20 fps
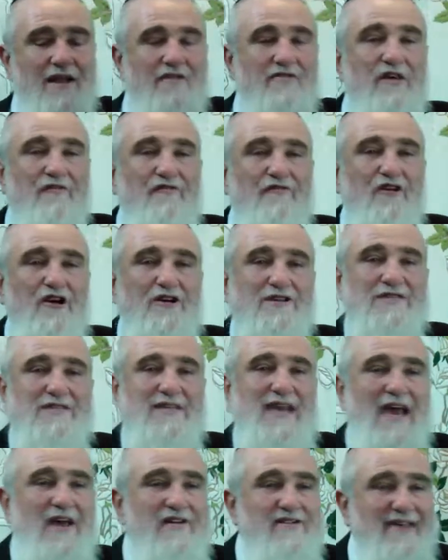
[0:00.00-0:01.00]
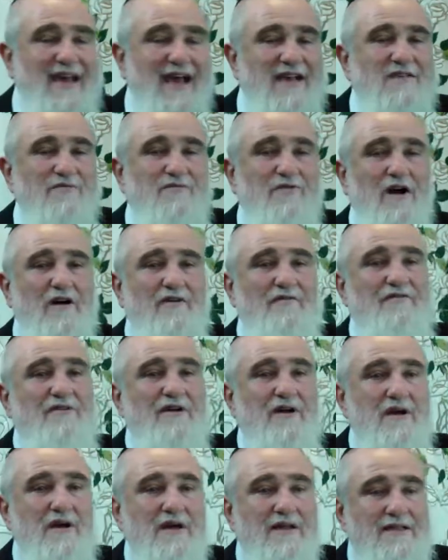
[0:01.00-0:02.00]
The first day, Tesvav
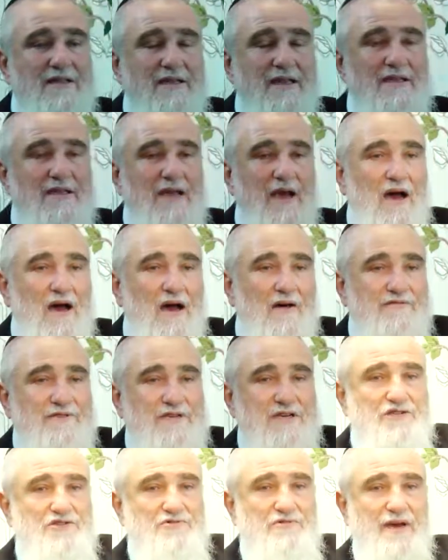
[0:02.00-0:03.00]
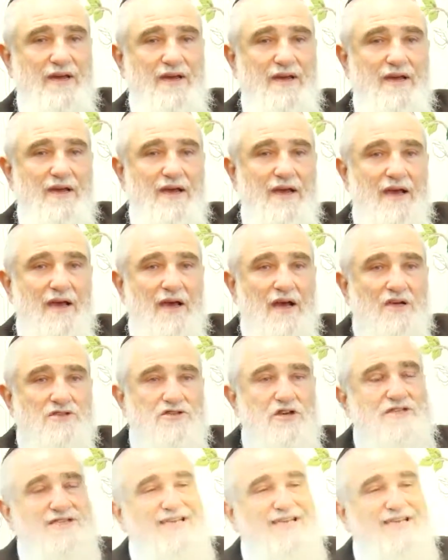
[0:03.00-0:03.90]
of Tishrei. So